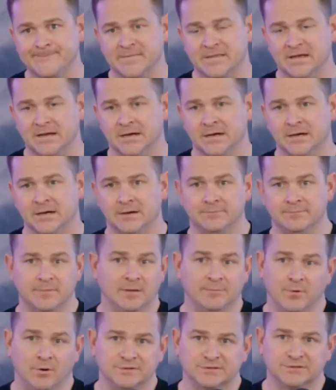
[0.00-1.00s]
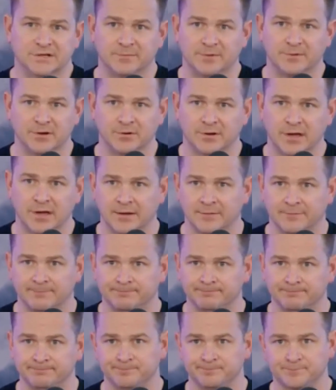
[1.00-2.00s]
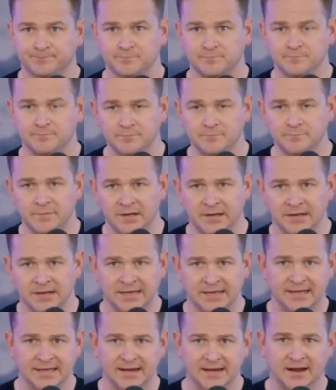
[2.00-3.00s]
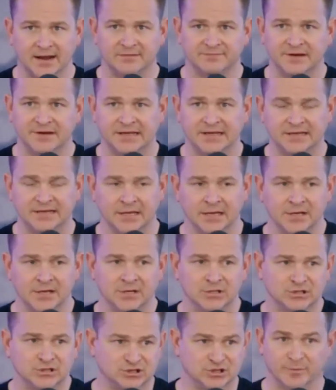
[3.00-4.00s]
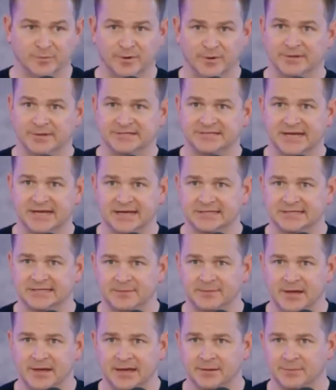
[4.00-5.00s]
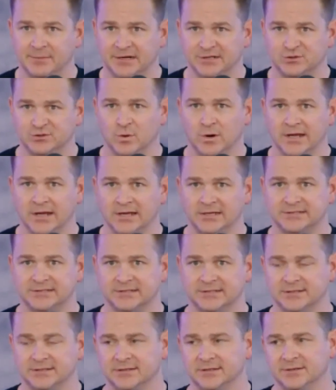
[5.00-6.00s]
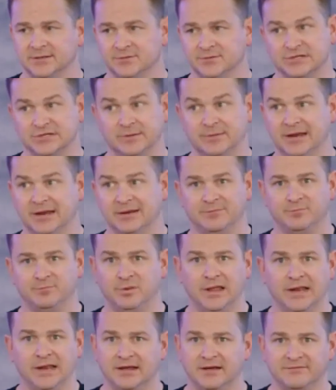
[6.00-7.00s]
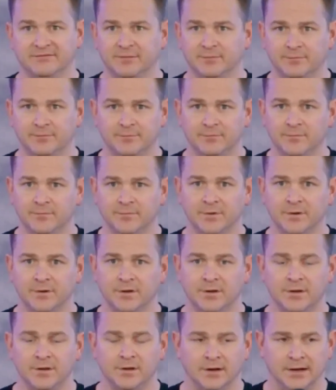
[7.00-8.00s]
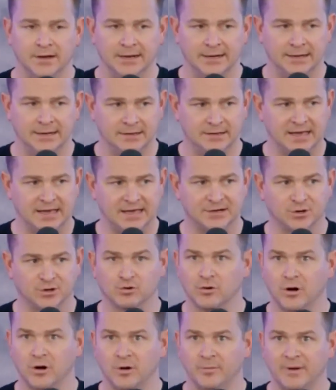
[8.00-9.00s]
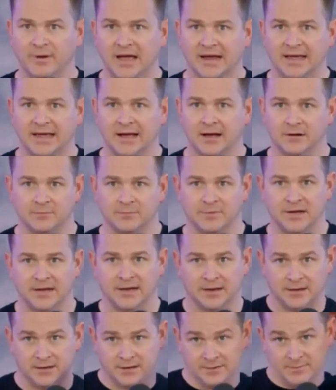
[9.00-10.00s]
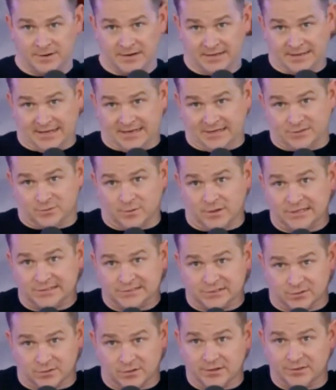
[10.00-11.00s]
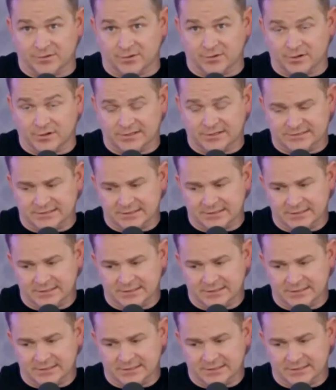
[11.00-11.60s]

I'm always going to be okay. I can get out of any stupid mistakes I make in my 20s, which I made plenty of them. I had to crawl back out in my late 20s, early 30s,